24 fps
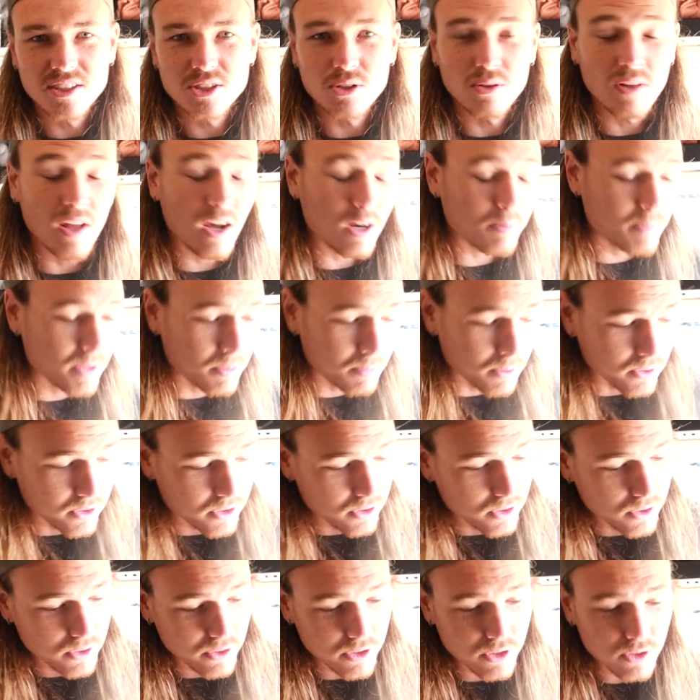So a lot of people
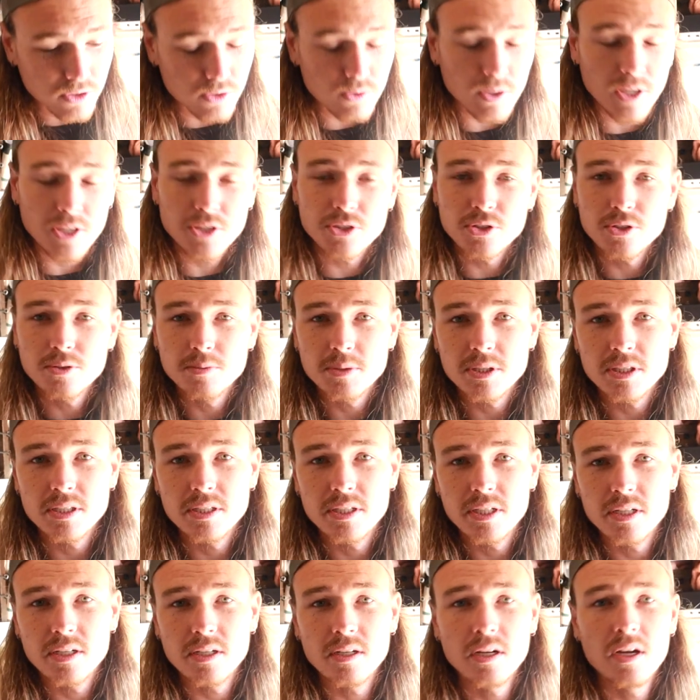do use restrooms in
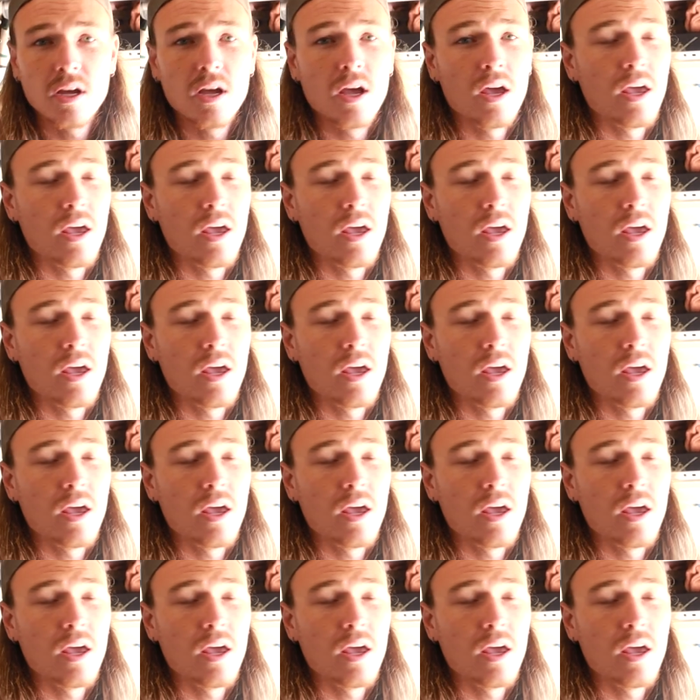here.